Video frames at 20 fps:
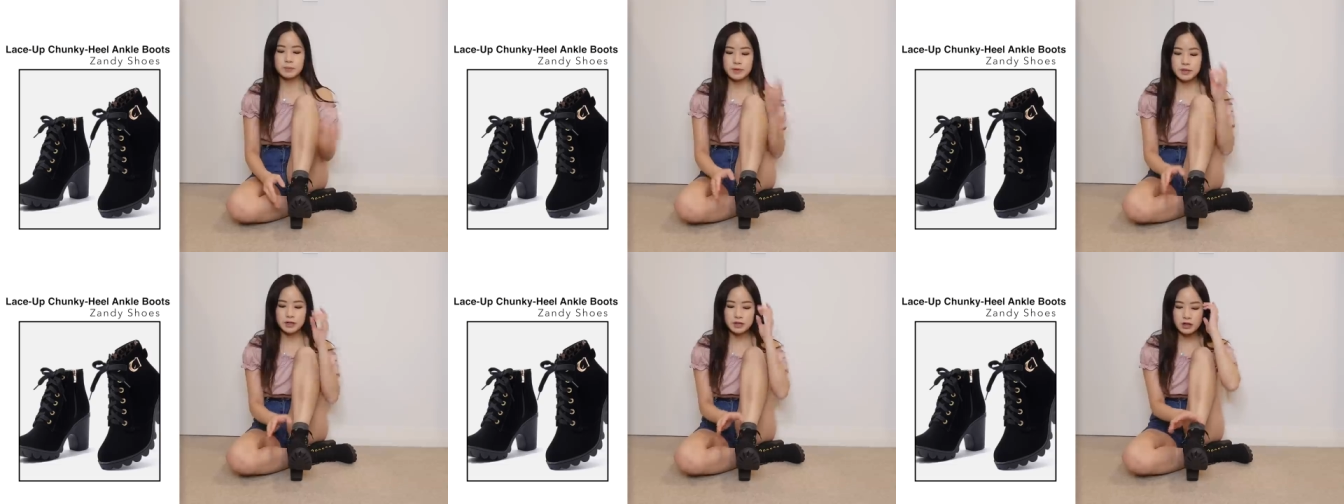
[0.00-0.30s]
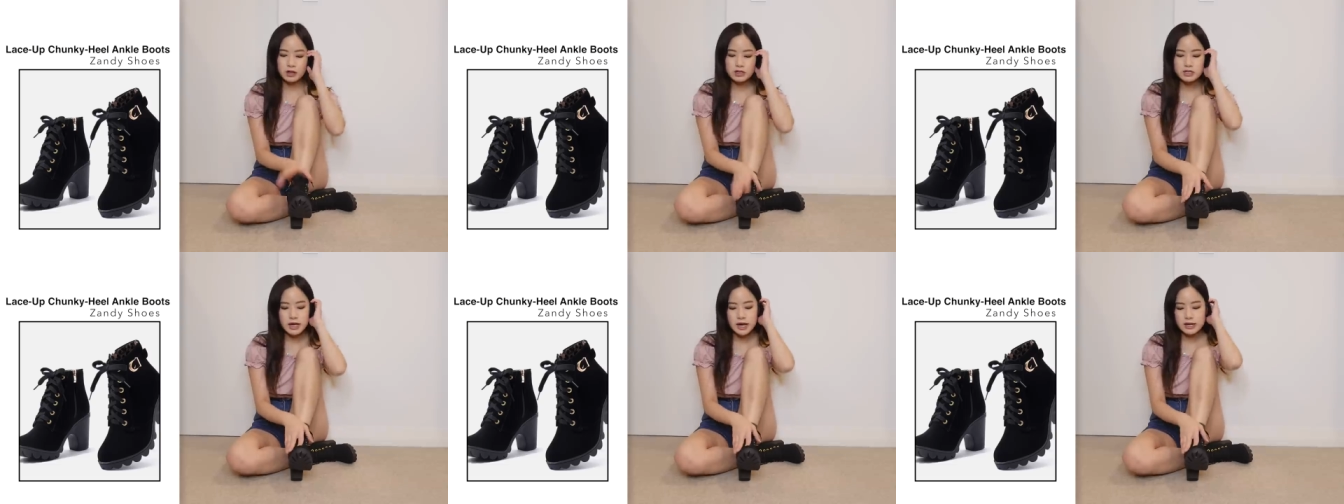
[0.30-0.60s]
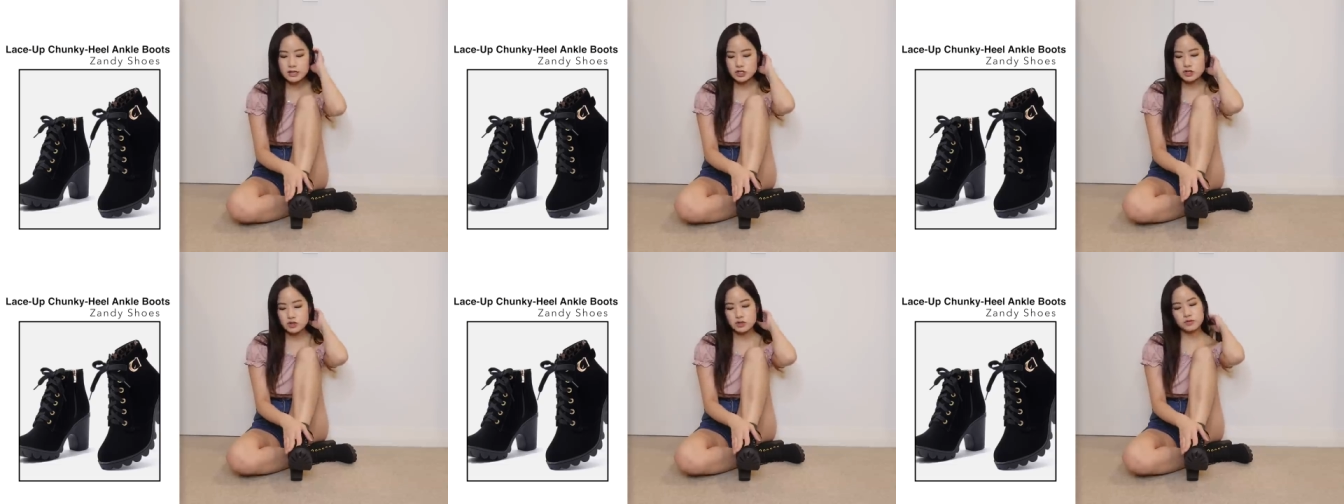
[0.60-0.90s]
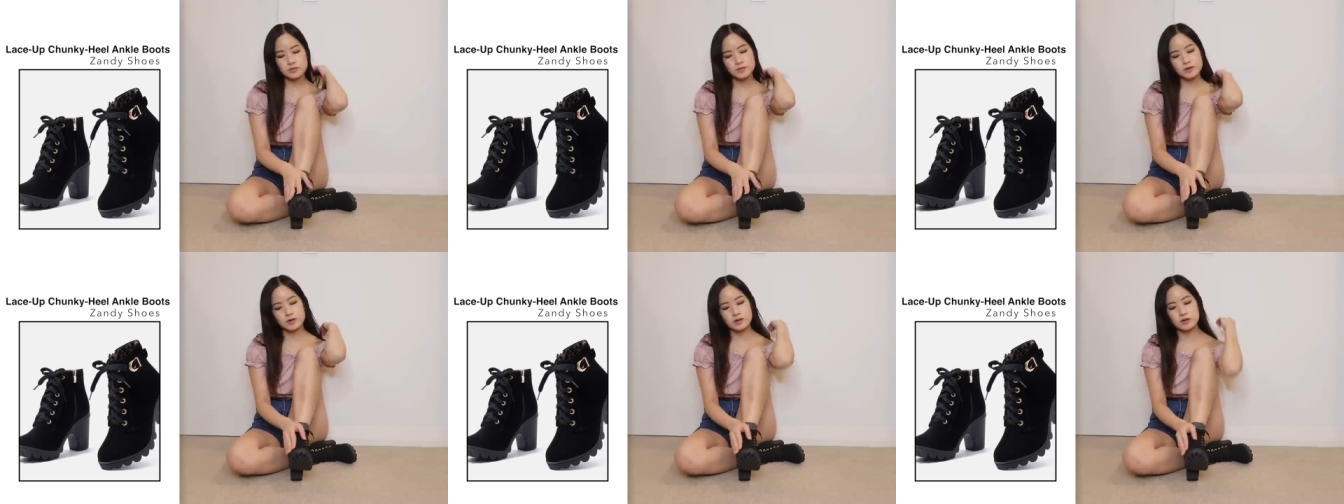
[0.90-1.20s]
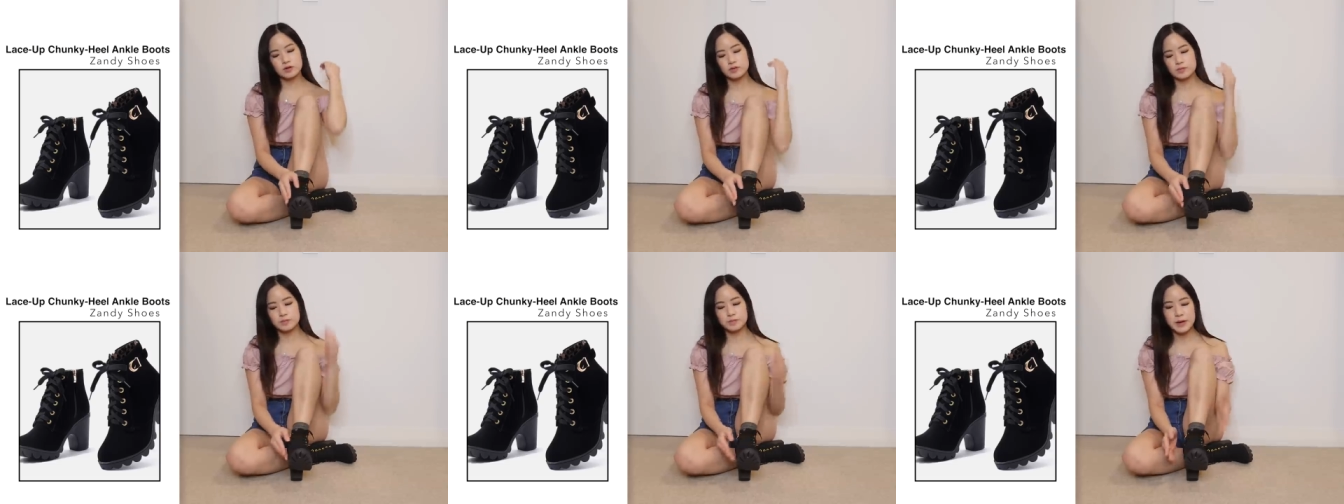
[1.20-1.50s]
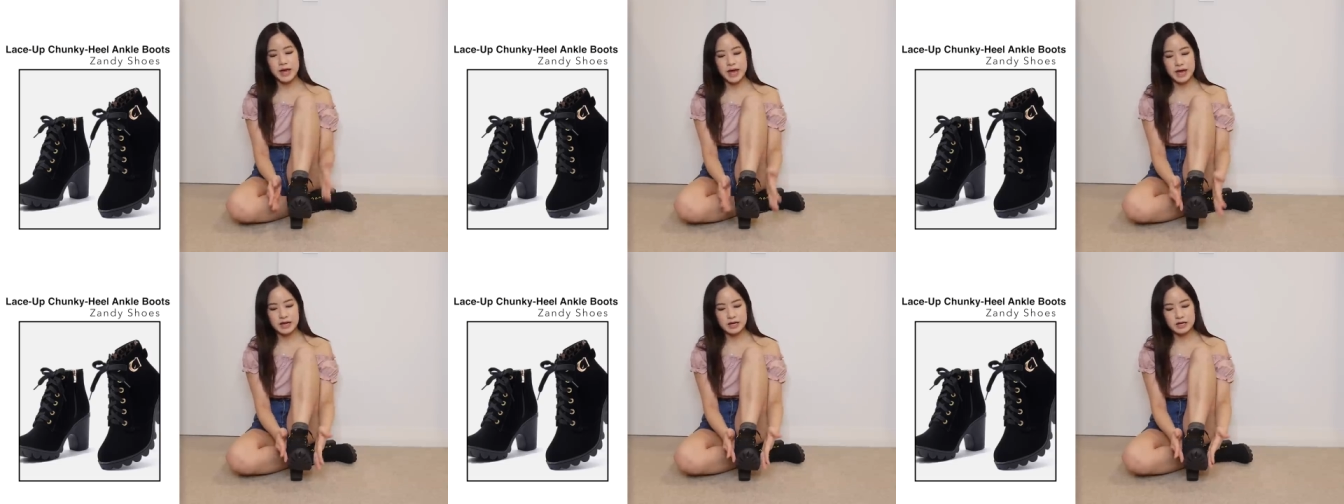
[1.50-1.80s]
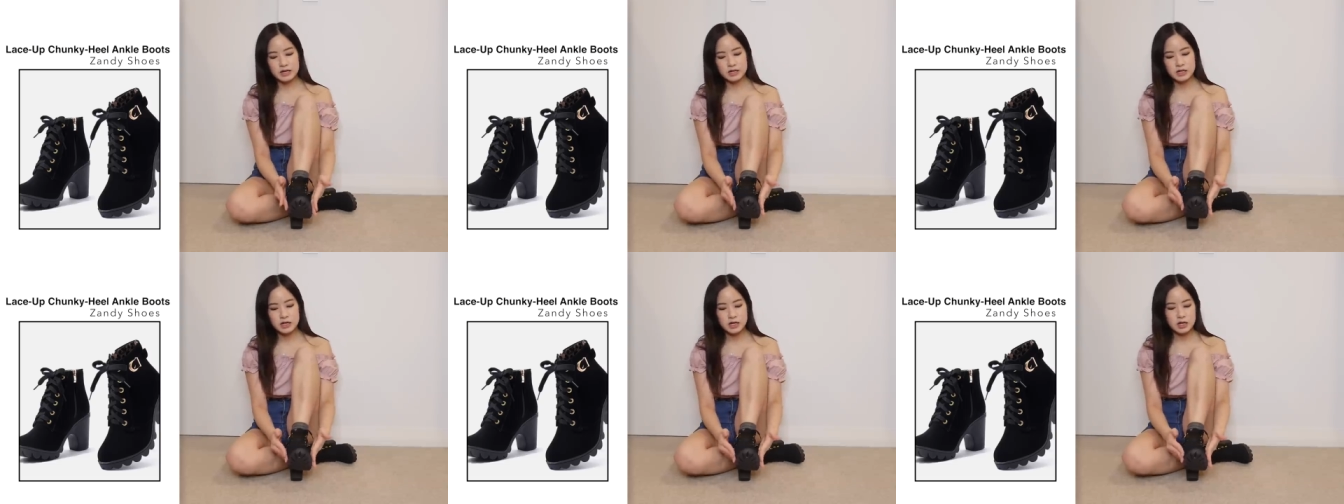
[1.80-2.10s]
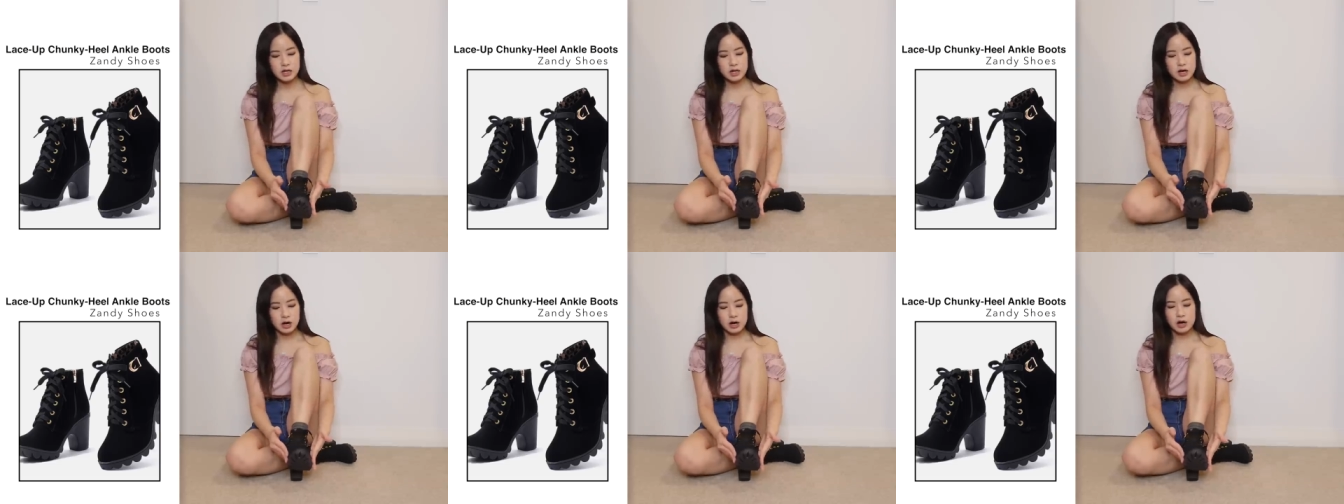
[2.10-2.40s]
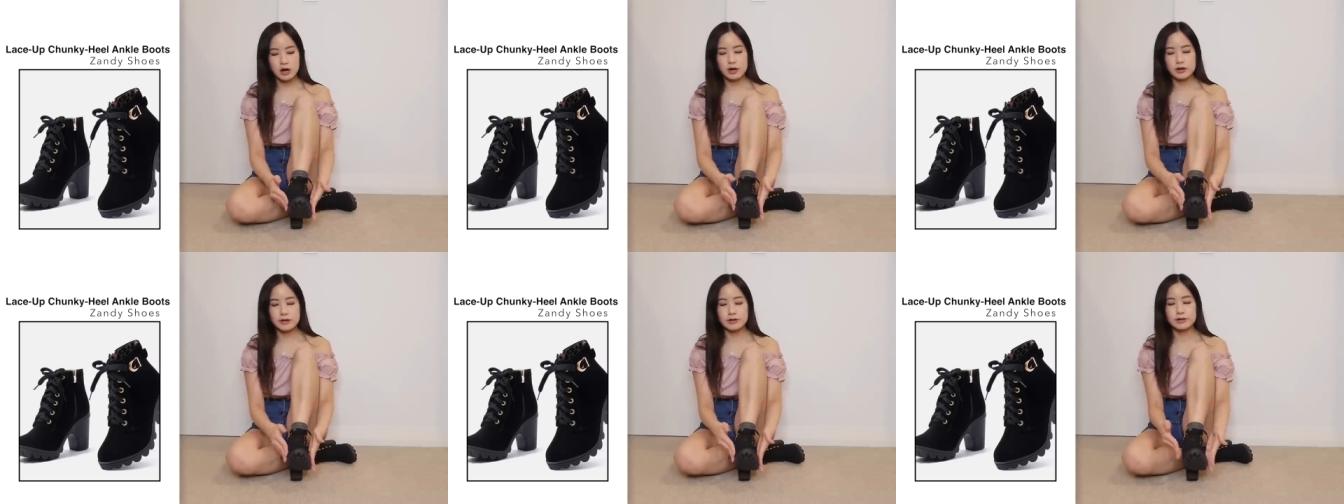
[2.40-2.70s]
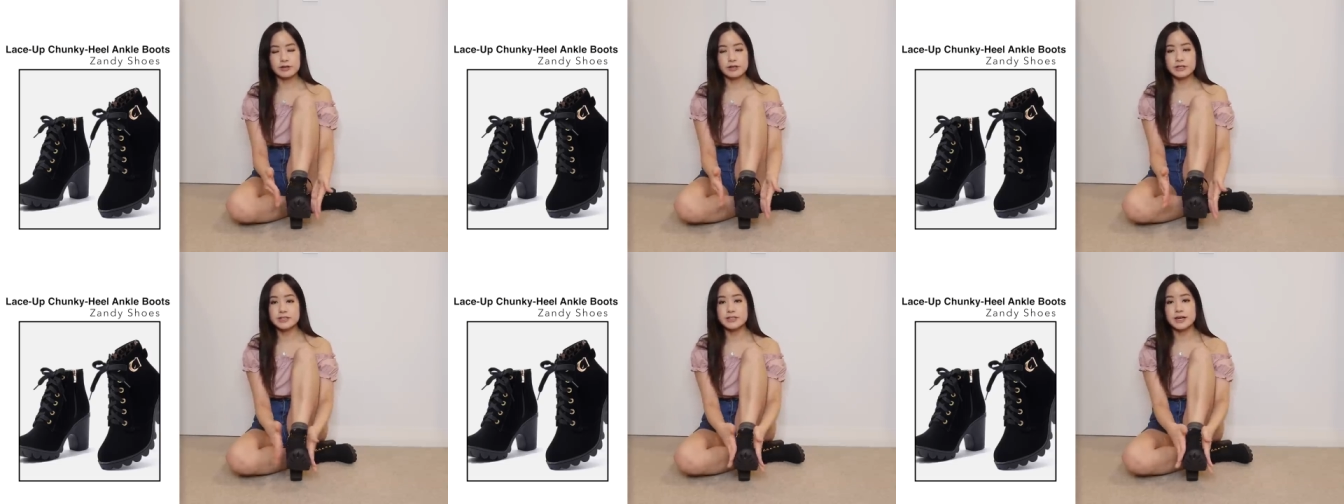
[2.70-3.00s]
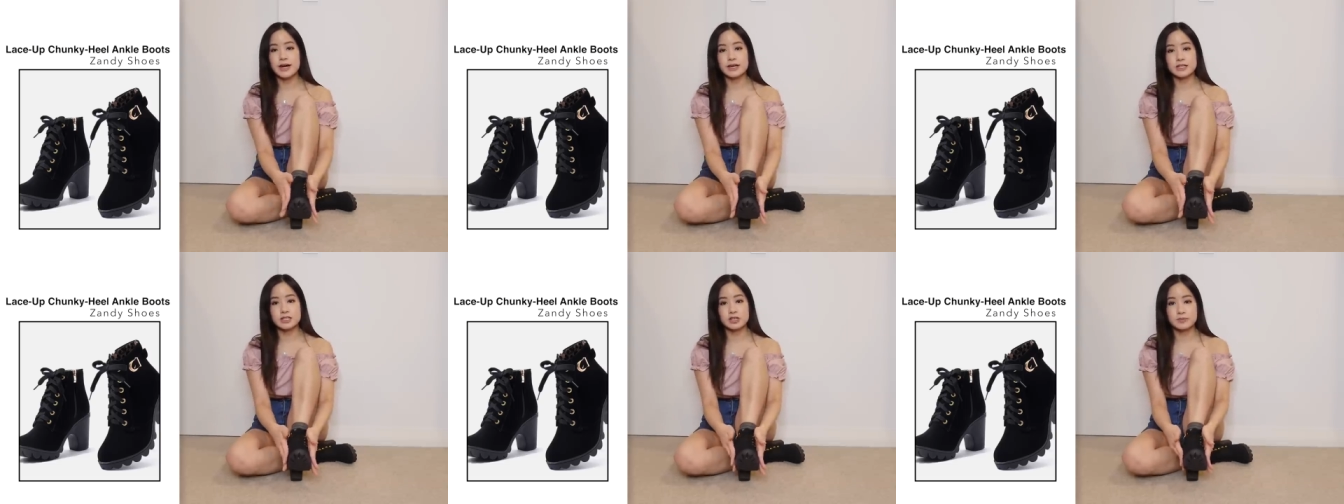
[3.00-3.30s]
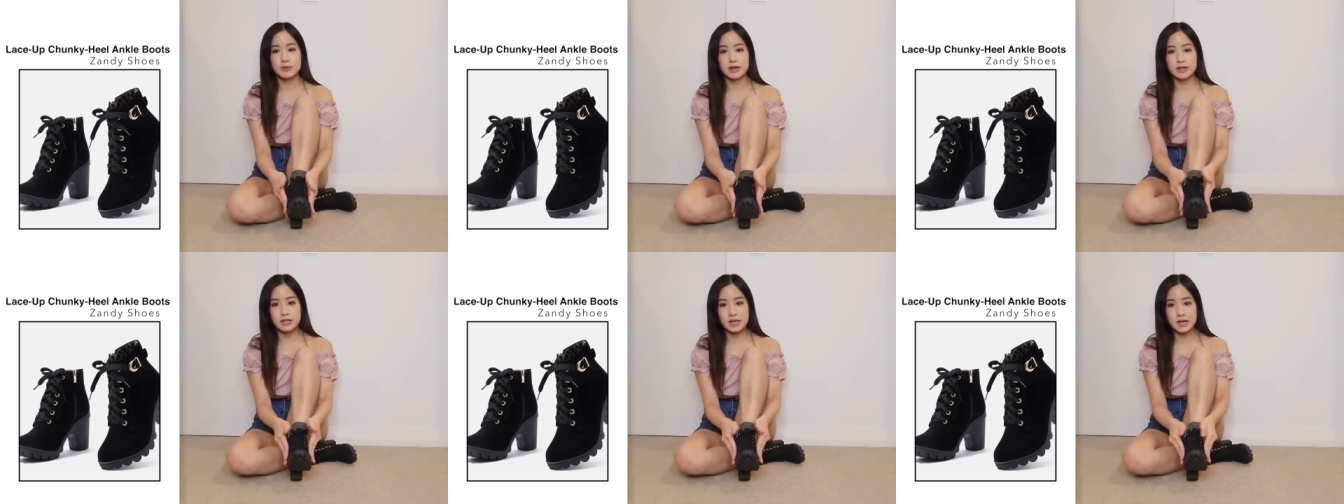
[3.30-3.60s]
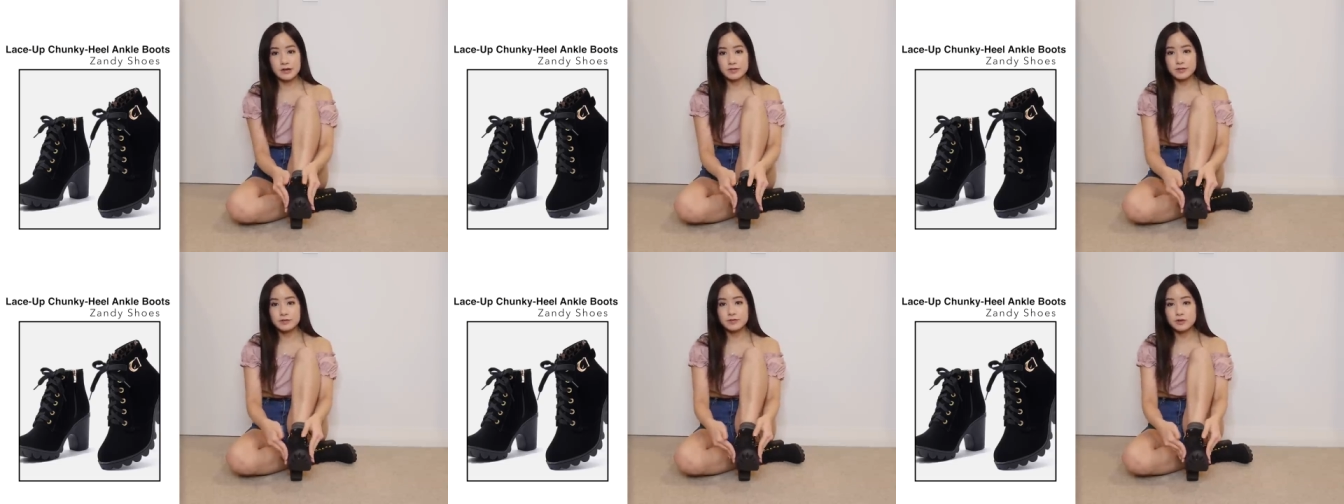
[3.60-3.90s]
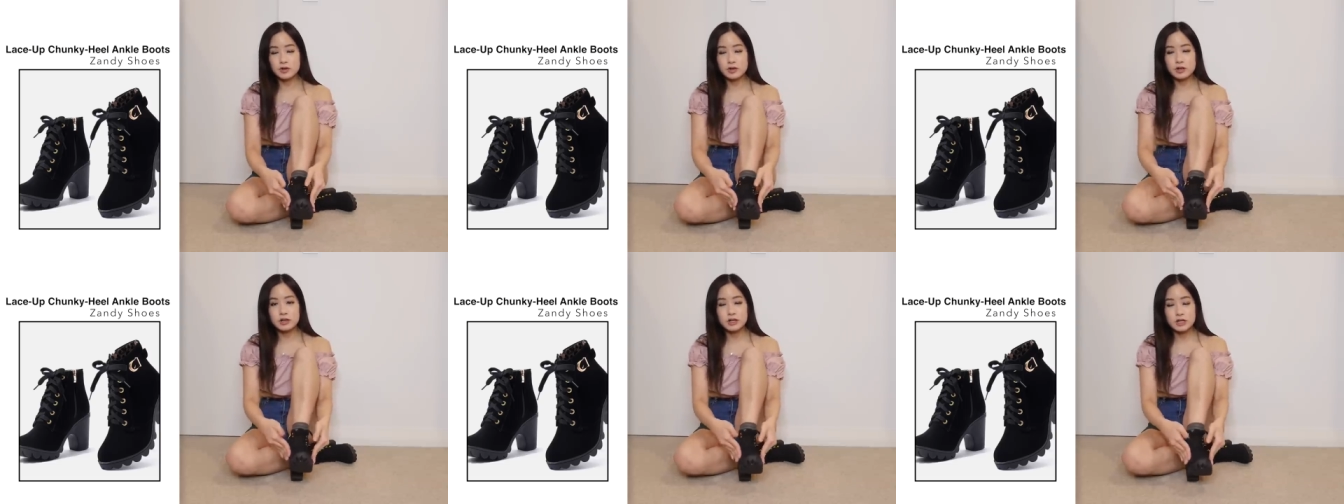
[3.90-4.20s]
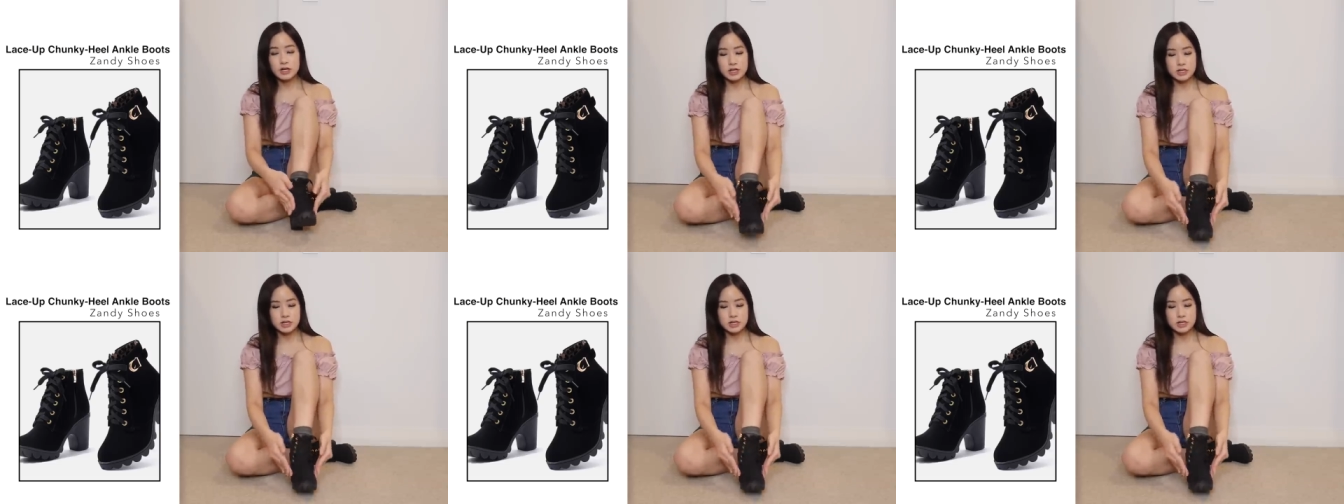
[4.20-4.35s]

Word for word: Because I do feel pain on the sides on my left foot,